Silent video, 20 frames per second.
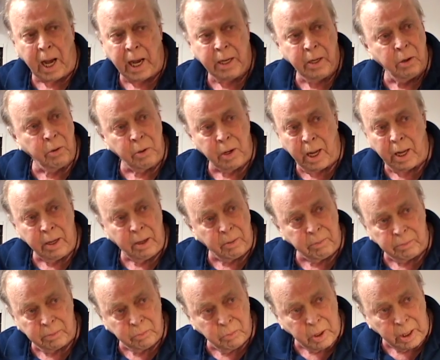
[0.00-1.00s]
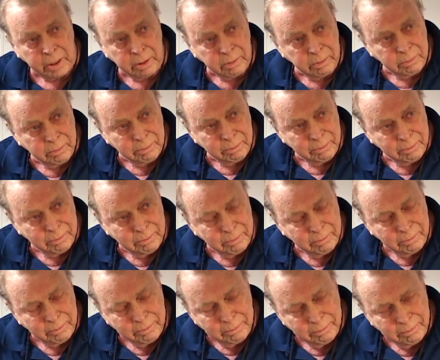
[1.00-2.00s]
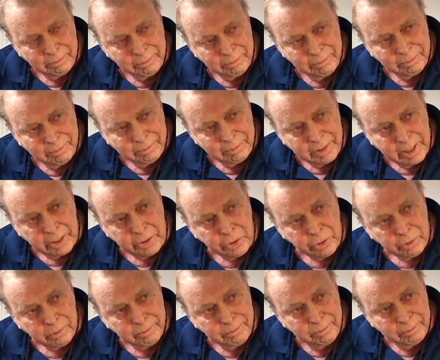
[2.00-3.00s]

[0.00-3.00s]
I know not of. What? Nature